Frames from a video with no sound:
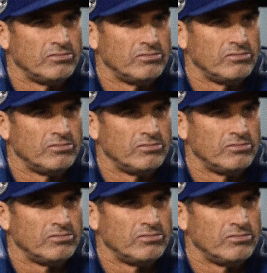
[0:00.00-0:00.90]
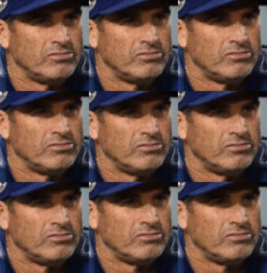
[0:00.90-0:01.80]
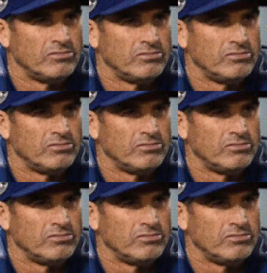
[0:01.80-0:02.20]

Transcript: (silence)